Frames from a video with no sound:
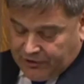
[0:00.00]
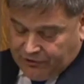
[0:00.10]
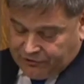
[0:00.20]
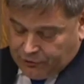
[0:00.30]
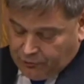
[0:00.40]
in
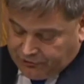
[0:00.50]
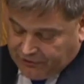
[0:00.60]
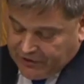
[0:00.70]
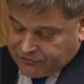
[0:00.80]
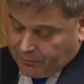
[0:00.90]
our schools
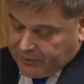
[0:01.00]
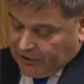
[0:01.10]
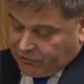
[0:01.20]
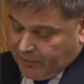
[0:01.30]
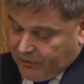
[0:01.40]
today who has not been
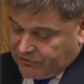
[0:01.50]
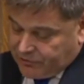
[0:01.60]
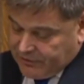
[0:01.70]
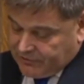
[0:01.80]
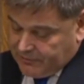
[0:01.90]
exposed
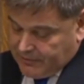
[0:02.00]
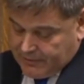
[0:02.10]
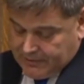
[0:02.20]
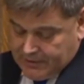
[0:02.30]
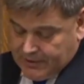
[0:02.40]
to it.
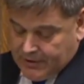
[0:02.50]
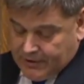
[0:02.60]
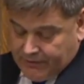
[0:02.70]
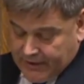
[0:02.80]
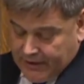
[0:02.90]

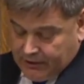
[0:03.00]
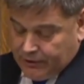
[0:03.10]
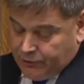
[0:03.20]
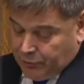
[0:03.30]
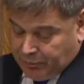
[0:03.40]
They
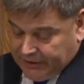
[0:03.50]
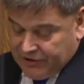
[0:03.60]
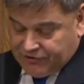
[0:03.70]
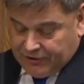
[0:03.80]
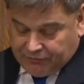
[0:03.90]
include the
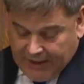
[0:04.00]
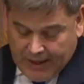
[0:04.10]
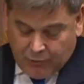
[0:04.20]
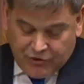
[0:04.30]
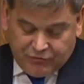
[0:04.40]
policing of
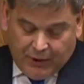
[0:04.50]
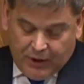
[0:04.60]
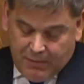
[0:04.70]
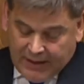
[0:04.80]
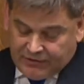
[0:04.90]
language
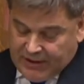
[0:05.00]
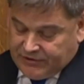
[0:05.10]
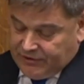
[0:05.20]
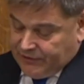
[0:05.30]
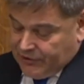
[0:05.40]
by
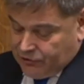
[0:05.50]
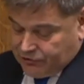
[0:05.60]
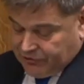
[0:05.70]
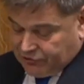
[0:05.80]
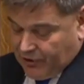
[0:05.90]
mandating the use
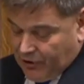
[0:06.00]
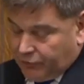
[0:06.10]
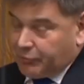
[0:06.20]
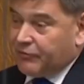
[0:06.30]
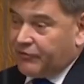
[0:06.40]
of a
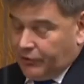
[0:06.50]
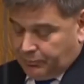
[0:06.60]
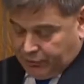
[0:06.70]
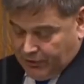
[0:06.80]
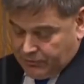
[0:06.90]
child's
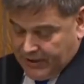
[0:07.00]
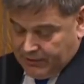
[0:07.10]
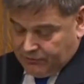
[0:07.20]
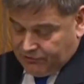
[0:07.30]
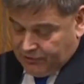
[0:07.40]
preferred
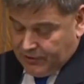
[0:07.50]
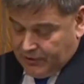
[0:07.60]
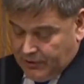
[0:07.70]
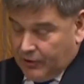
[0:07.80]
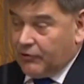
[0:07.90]
pronouns,
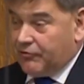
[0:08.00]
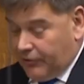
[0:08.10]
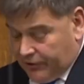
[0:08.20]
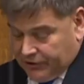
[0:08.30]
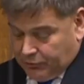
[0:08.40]

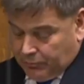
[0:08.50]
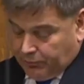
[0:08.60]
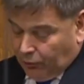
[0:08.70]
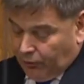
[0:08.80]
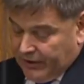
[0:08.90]
referring to a
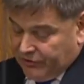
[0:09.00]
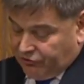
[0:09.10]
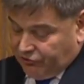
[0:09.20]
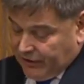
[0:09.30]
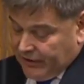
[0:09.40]
boy as
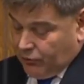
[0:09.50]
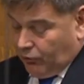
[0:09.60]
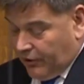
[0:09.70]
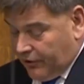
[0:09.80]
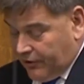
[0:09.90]
she
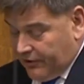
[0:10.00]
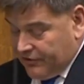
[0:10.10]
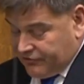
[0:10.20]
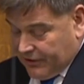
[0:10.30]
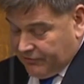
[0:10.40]
or her
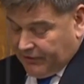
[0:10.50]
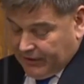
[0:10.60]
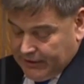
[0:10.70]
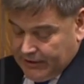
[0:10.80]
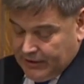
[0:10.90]
instead of
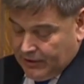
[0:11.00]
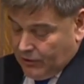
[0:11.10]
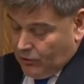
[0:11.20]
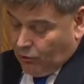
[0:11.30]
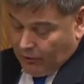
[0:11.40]
he
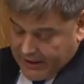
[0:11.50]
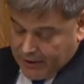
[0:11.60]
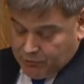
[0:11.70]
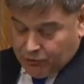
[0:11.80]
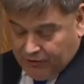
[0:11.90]
or
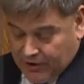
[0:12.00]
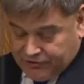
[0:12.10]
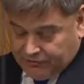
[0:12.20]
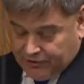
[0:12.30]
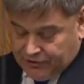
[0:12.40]
him or
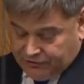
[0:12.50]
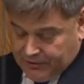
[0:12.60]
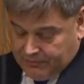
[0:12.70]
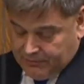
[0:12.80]
vice versa,